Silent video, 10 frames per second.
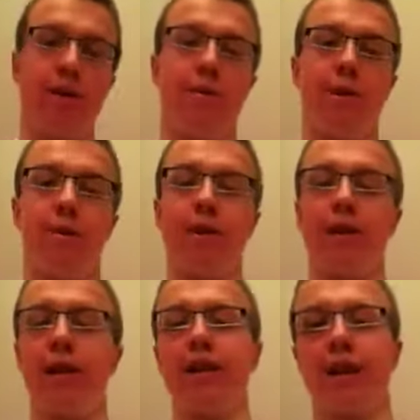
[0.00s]
what I want to
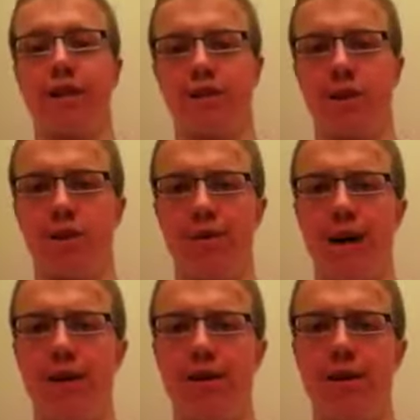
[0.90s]
let you guys know
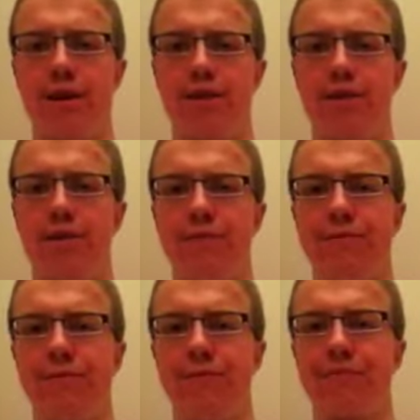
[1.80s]
about is
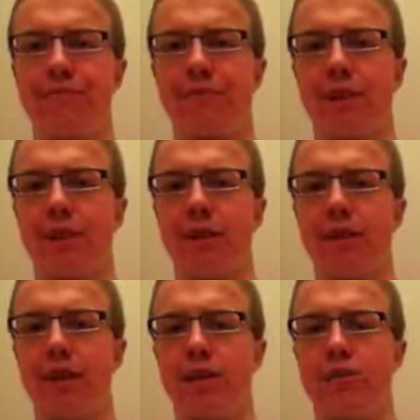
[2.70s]

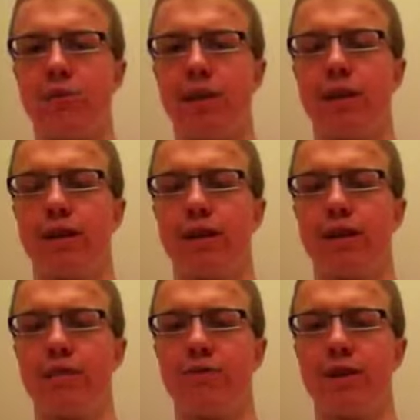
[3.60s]
next week
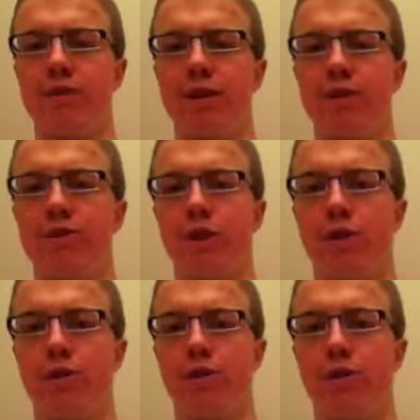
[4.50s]
is when I'm going to
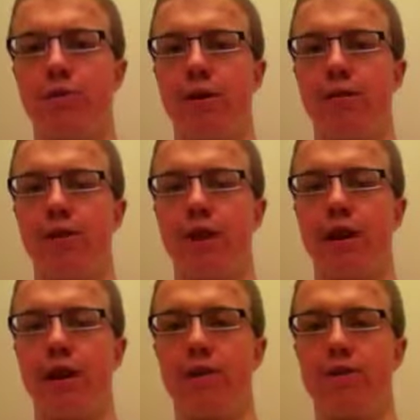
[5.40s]
start doing my
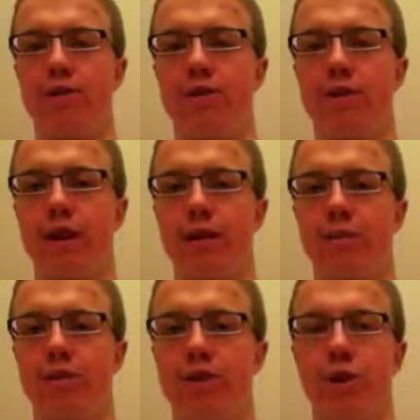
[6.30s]
videos. Like, I'm going
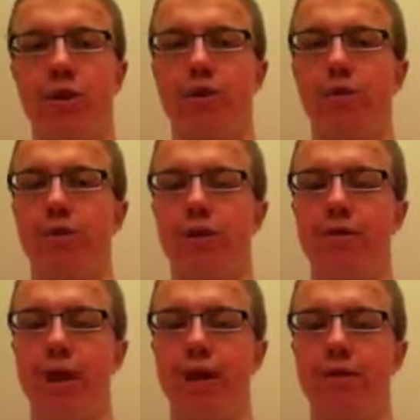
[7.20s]
to start
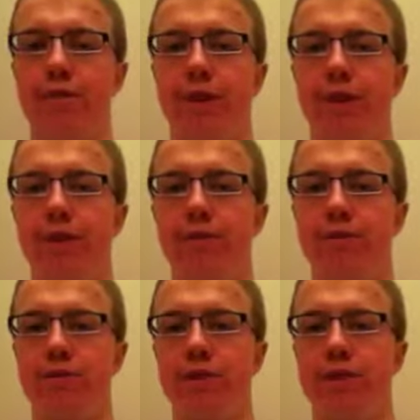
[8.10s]
remaking
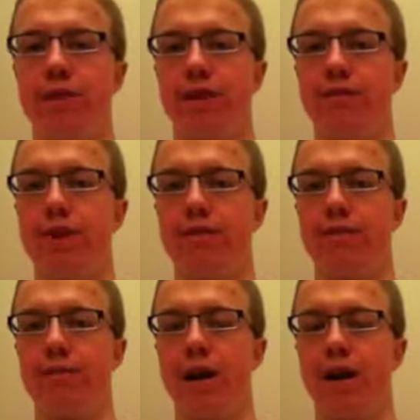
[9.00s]
videos that I've done for
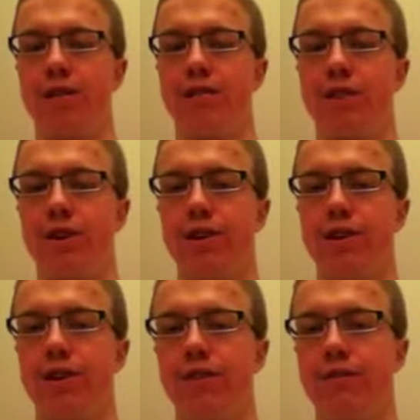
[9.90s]
past, videos